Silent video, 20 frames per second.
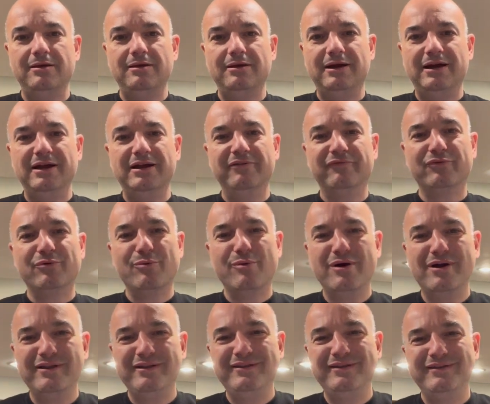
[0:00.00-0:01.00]
Hi
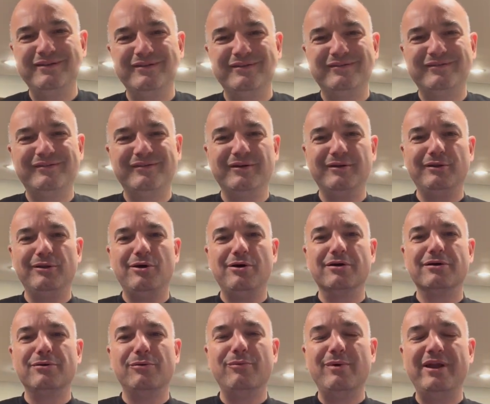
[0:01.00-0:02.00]
everyone, it's the
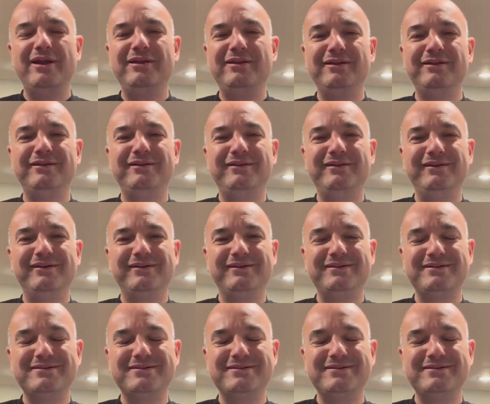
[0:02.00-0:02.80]
long-awaited